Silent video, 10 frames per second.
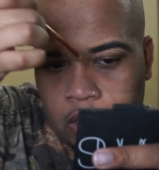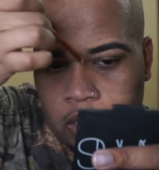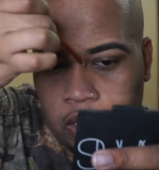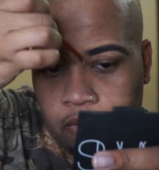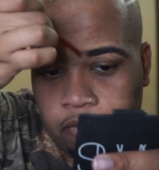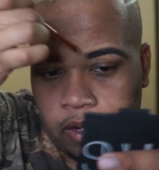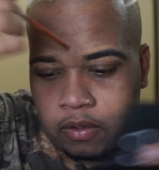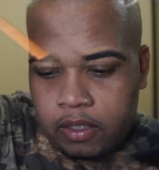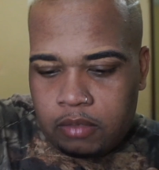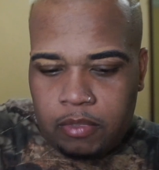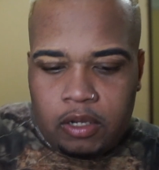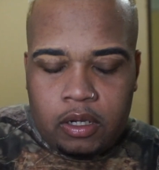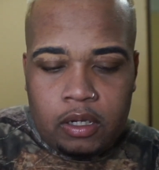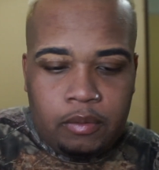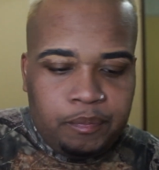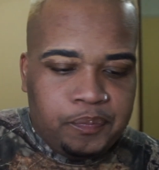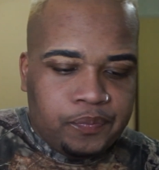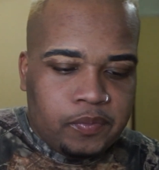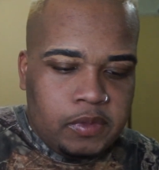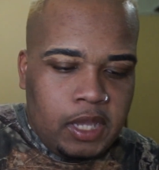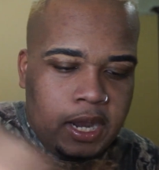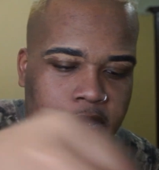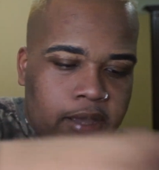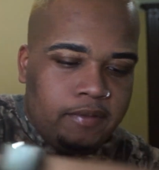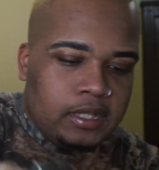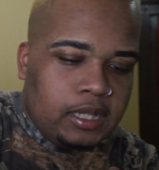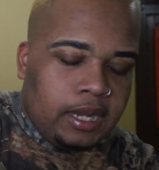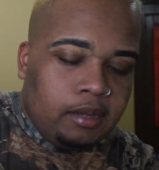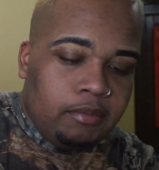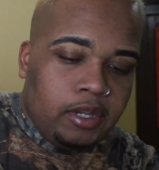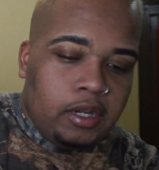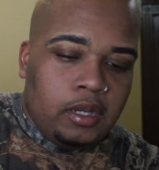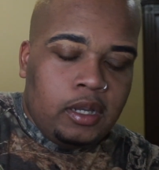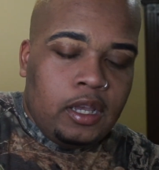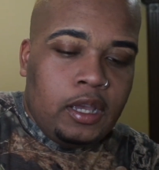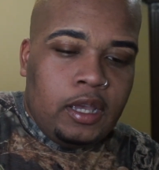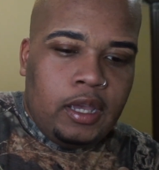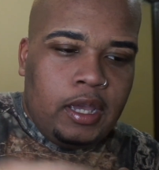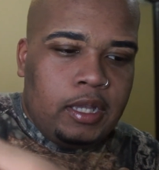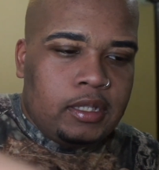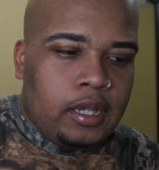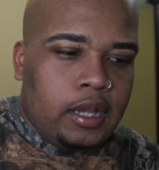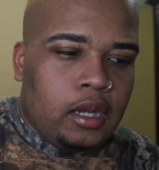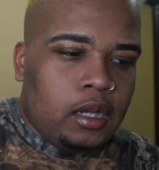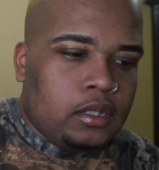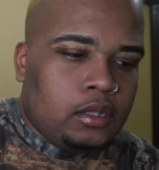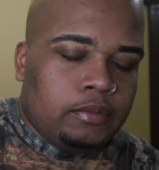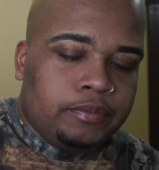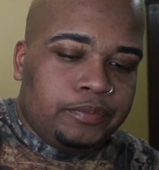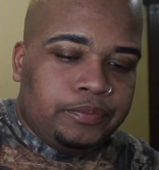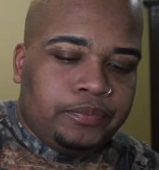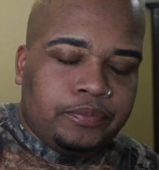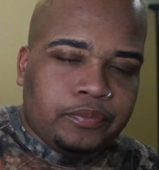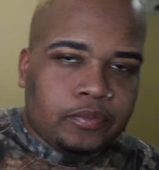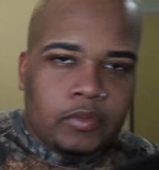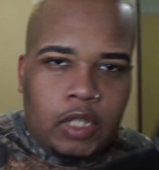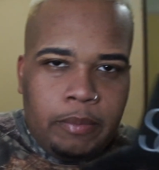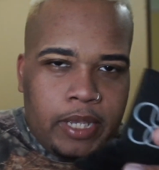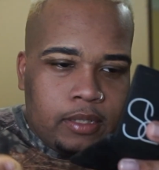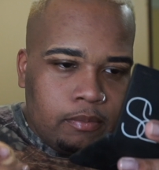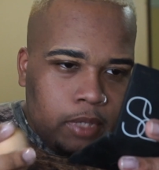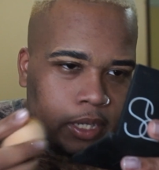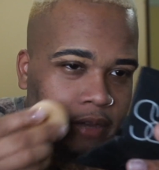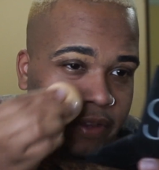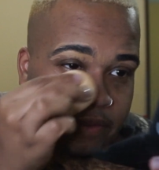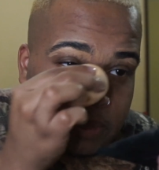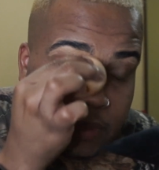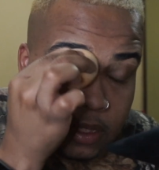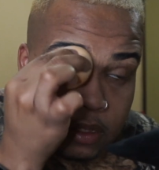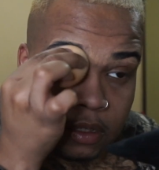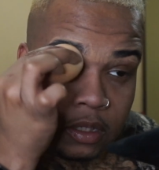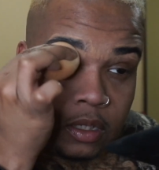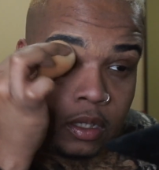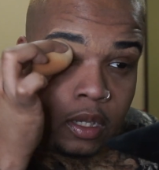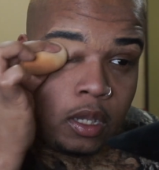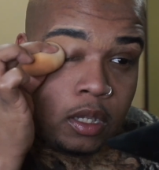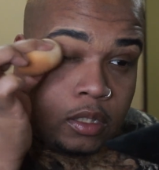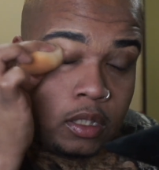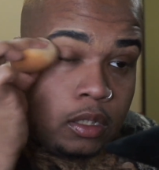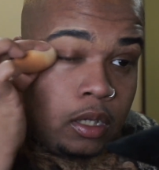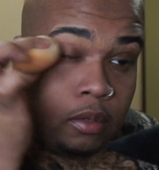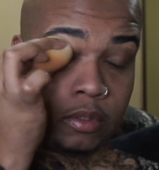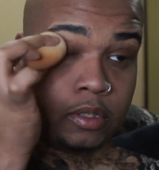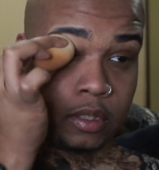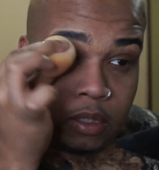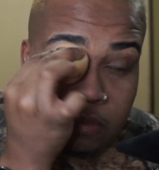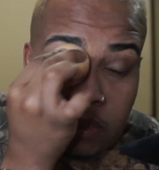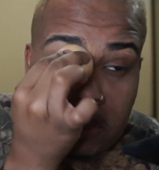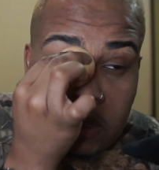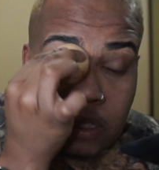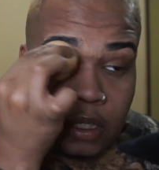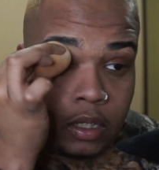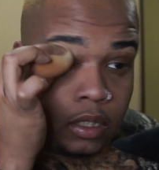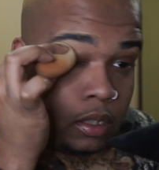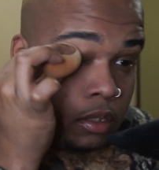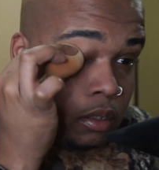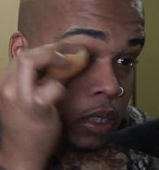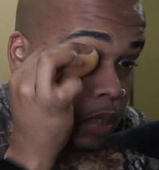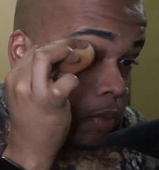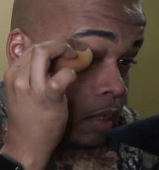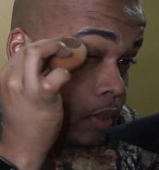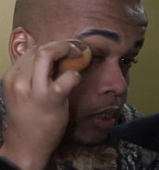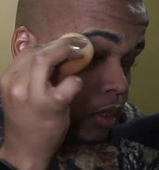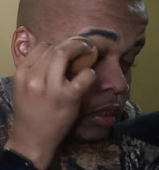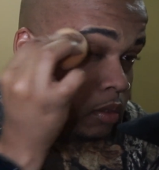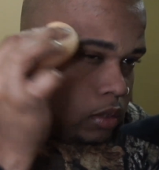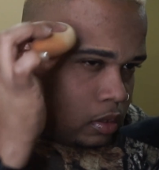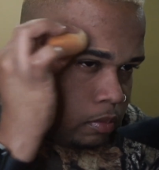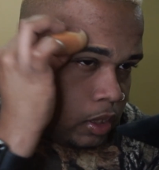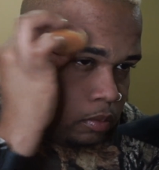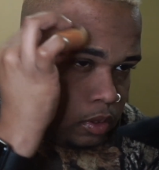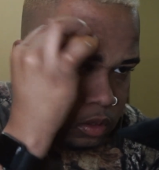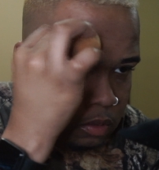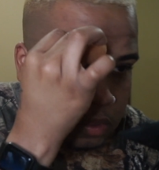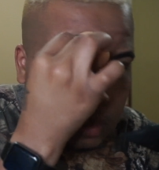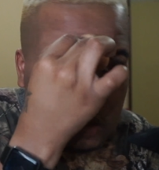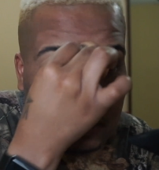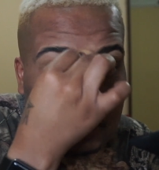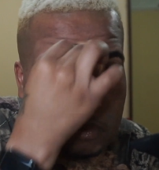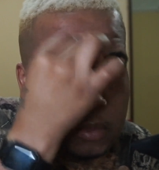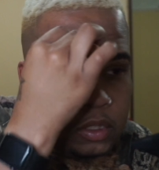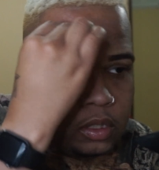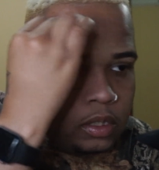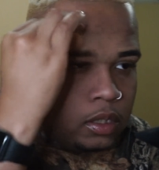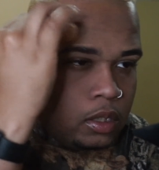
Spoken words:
in front of this mirror that I have, this light up mirror. It's like awesome. The best money I've ever spent. So then we're just gonna blend that out. I probably shouldn't use this big beauty blender, but